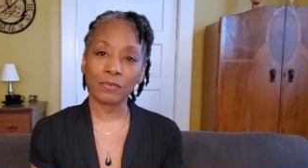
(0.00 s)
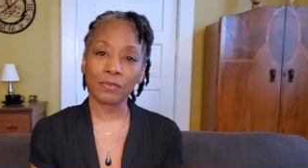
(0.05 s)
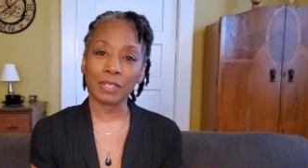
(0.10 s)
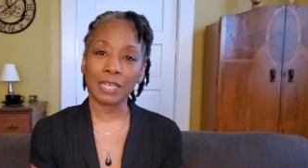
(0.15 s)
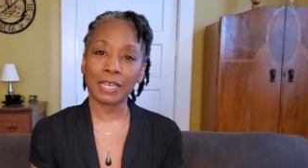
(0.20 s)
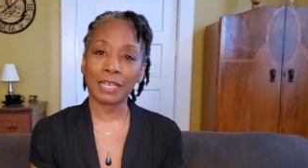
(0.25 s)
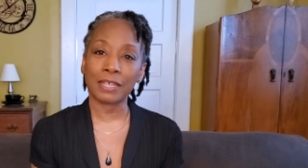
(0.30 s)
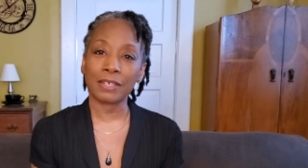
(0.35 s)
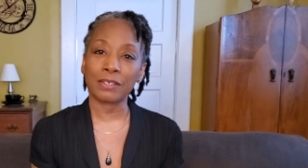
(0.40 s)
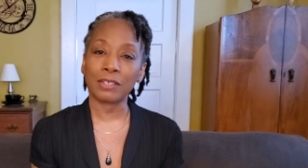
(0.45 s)

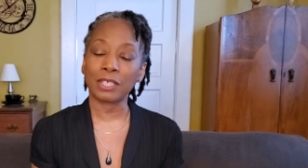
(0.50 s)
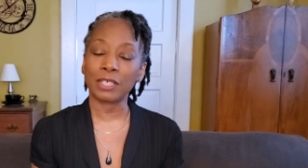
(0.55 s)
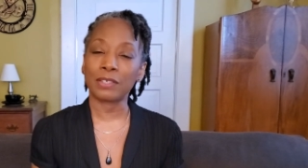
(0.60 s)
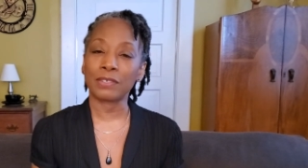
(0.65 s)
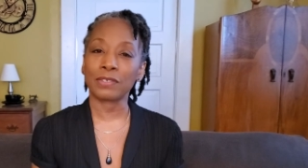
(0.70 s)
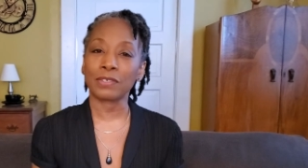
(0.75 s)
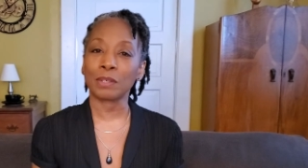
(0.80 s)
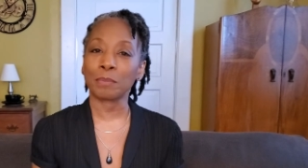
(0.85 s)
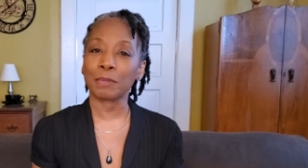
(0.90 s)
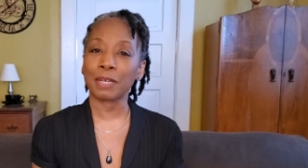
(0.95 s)
and needs
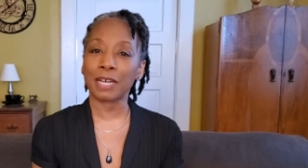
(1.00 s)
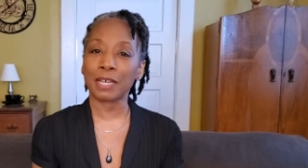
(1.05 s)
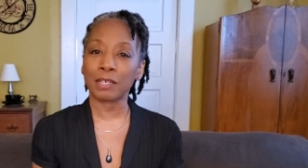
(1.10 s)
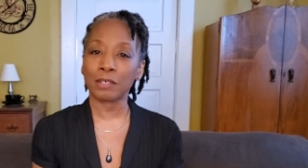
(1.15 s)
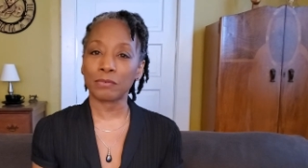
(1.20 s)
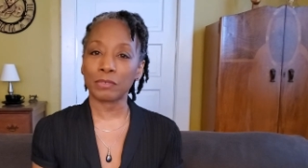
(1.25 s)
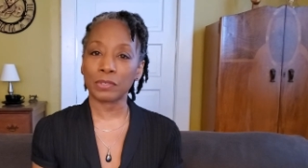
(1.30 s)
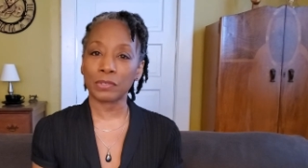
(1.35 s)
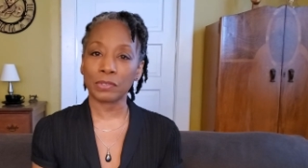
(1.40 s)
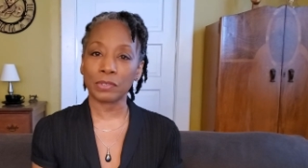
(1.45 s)
some kind
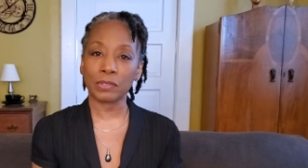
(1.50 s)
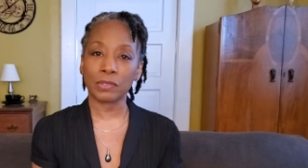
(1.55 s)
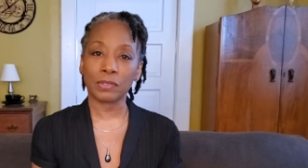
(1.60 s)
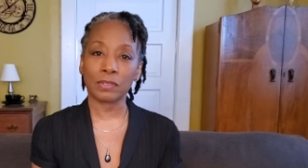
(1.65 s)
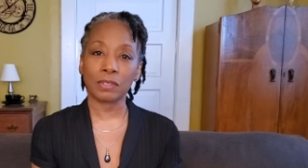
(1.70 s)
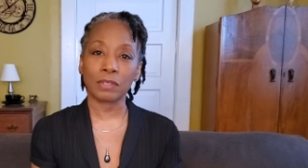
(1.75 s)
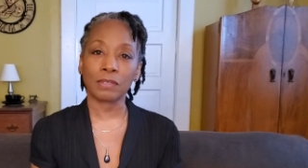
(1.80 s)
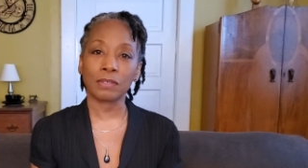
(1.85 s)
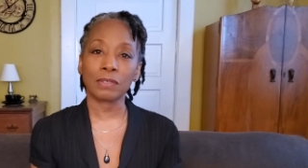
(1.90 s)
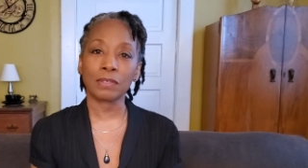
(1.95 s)
of
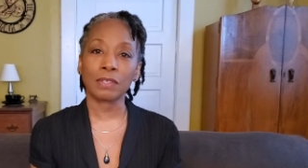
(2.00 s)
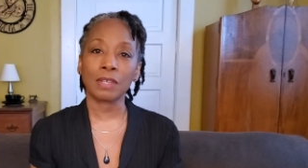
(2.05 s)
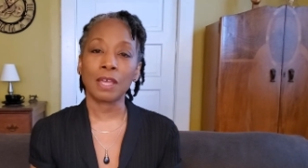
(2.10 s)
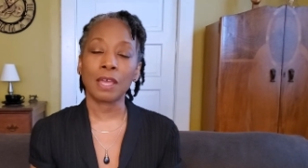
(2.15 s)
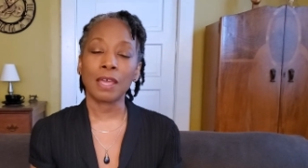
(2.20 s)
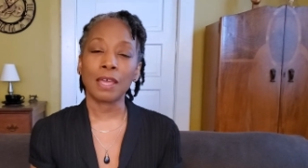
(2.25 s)
assistance